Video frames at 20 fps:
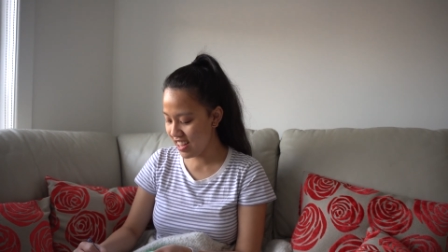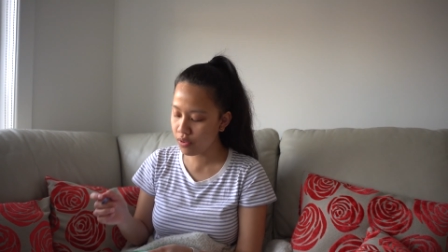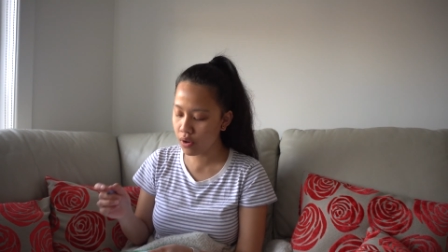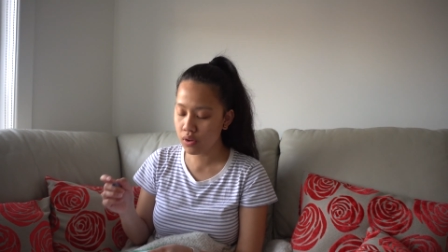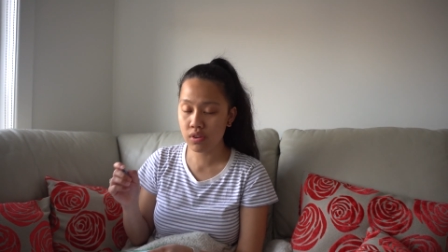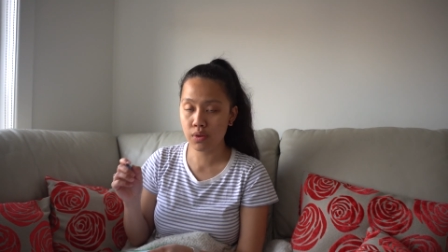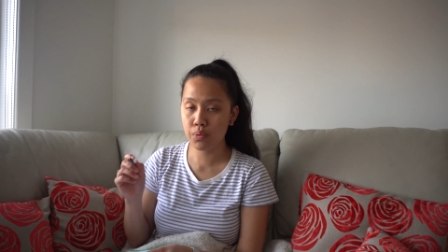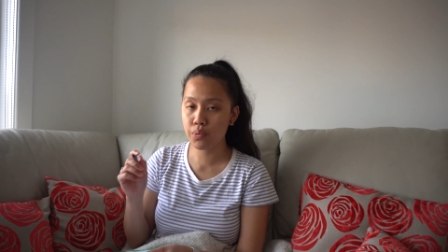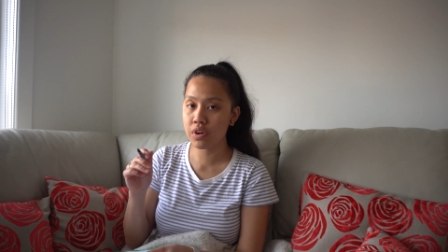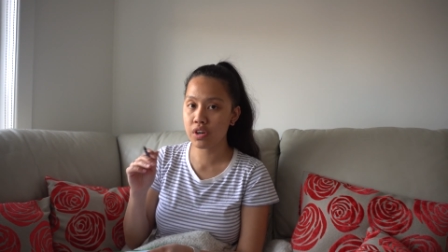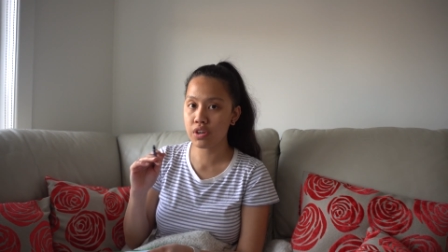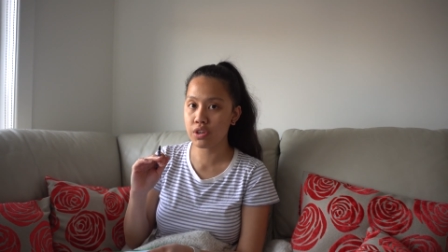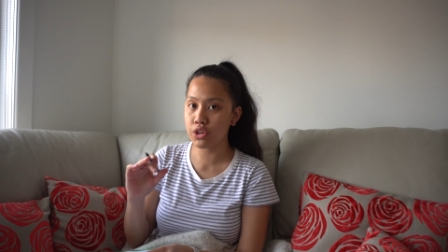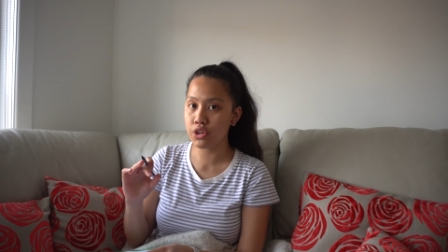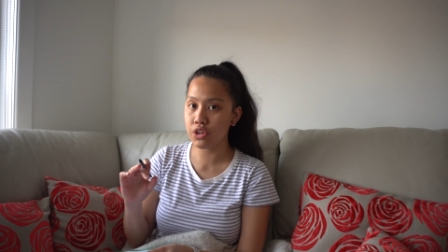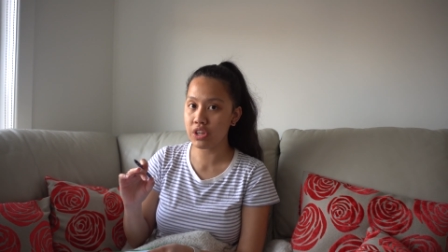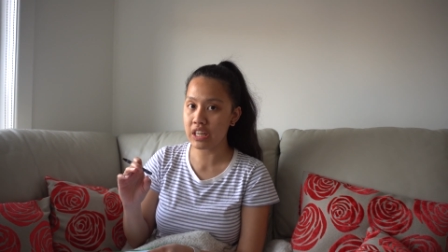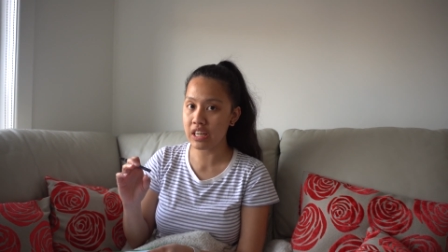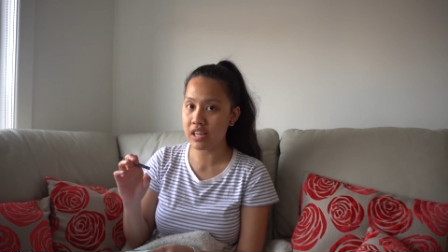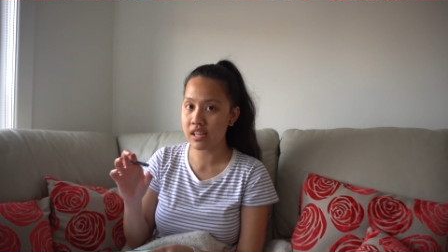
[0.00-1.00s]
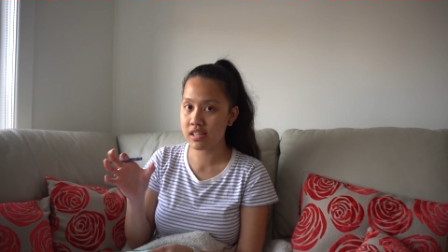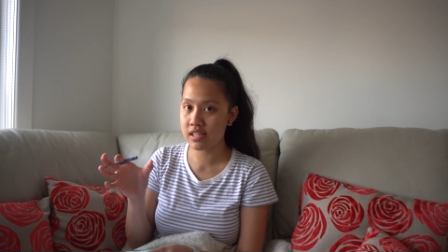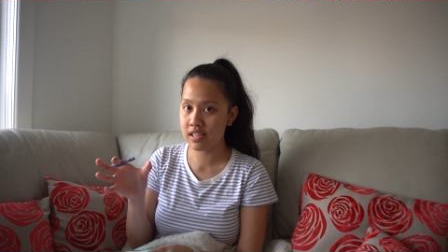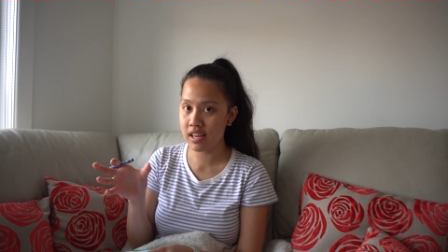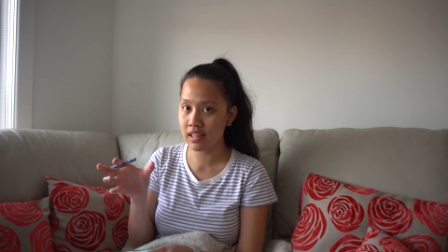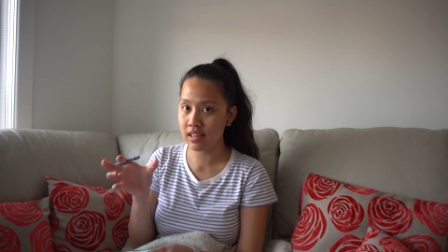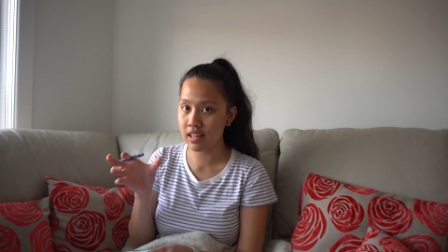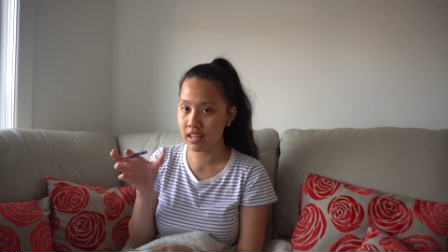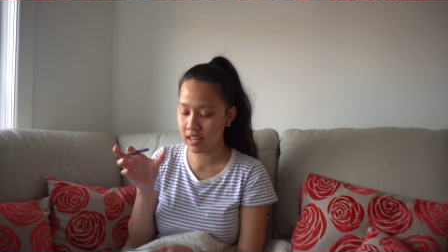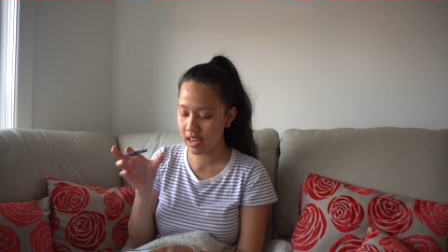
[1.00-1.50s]
wrote the word uni
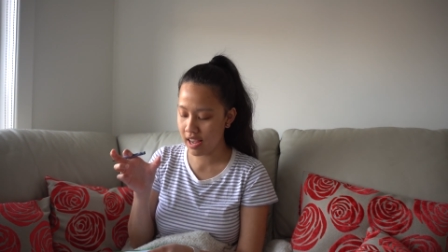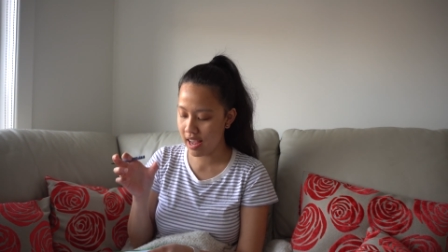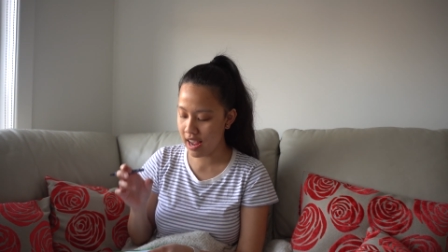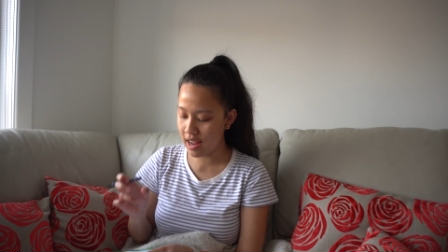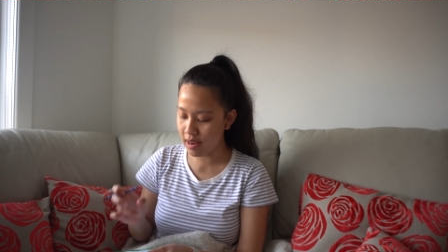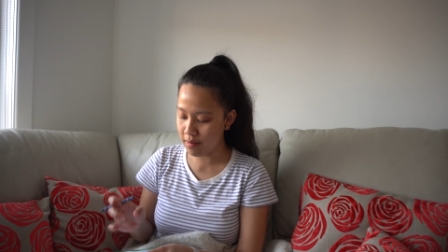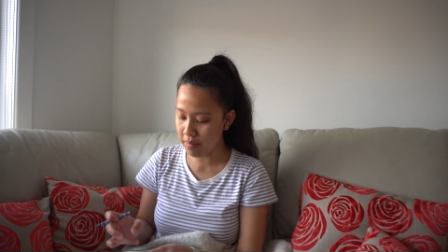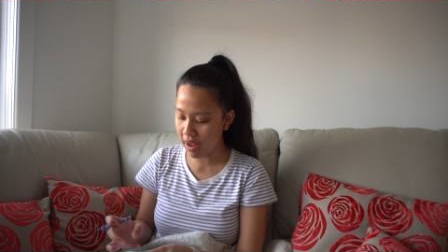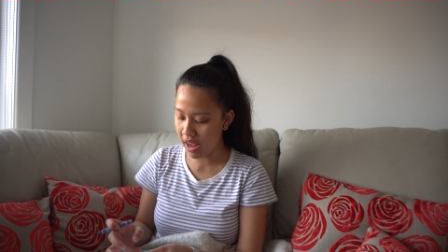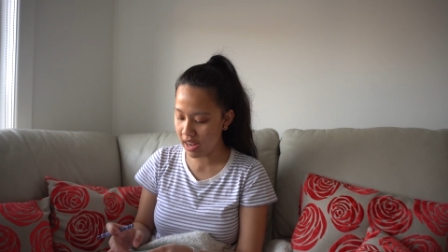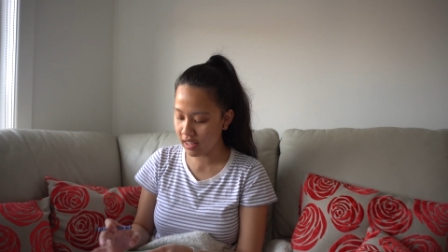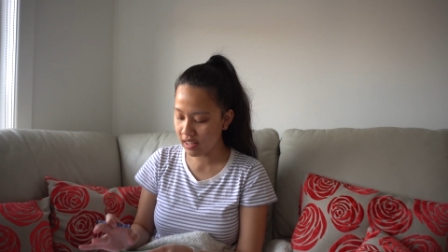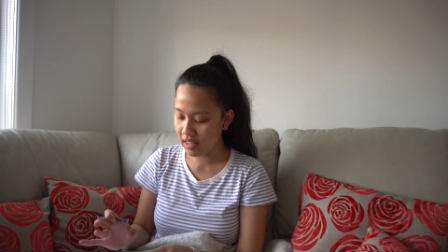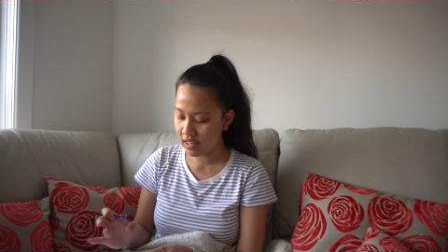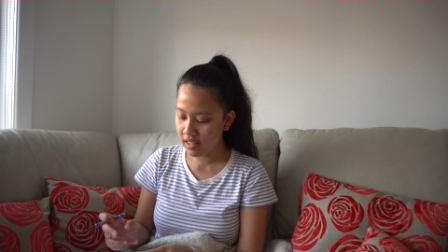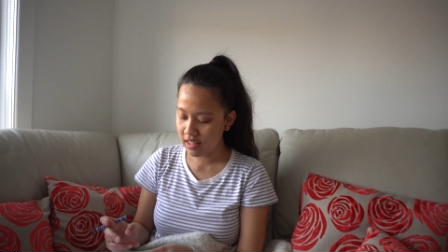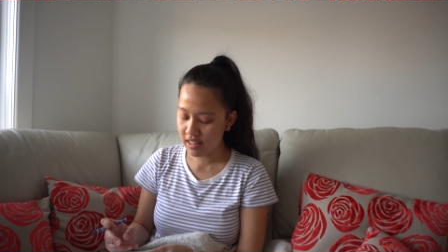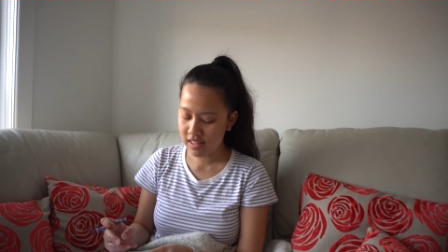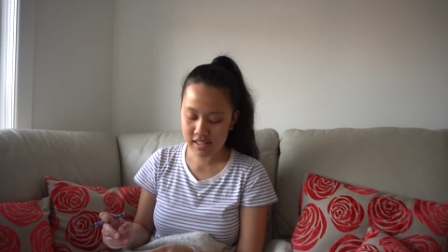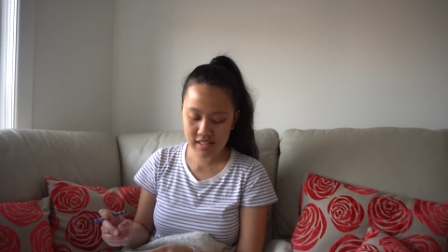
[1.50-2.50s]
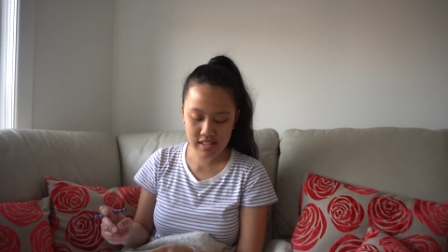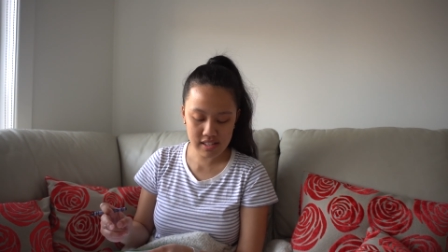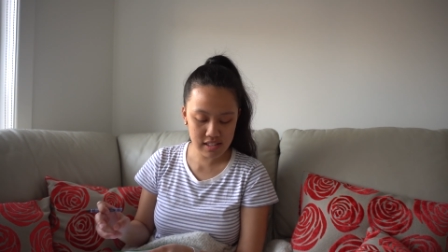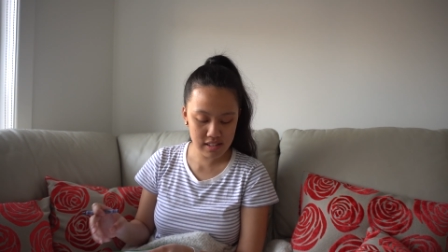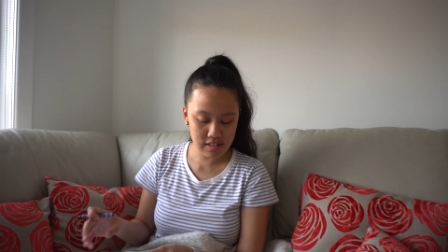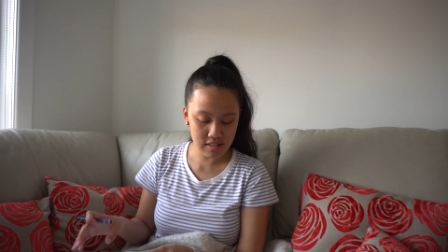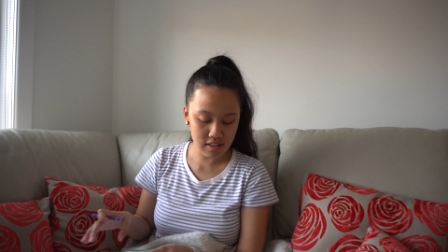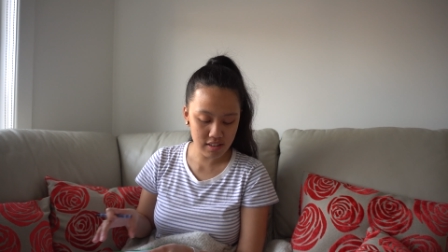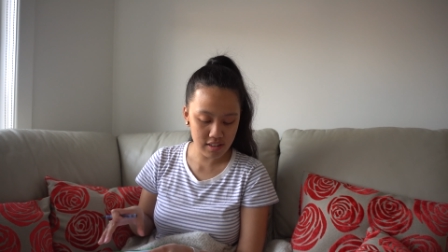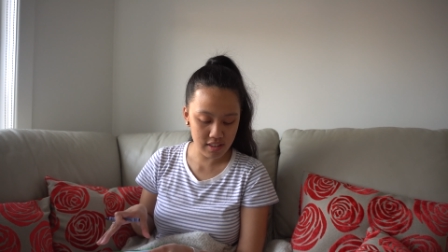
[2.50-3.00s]
inside like a handbag. This
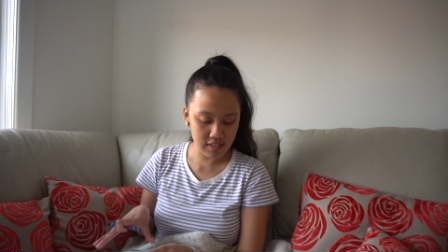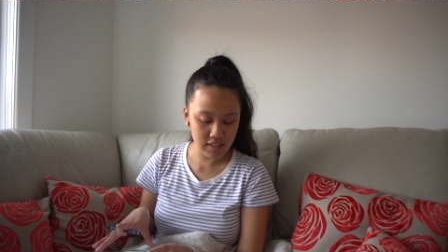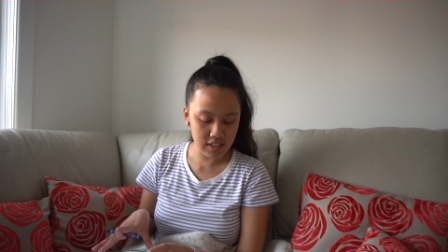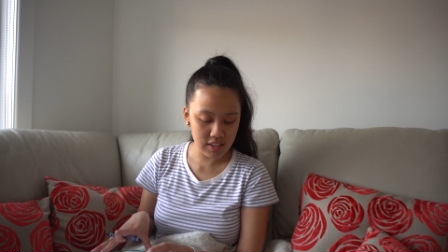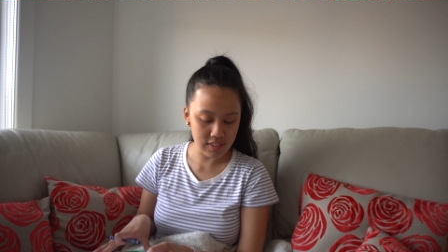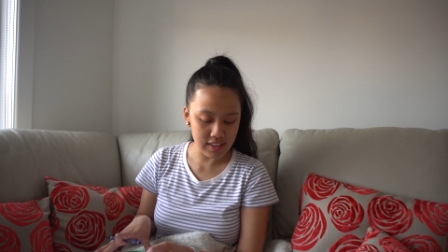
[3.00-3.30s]
is not going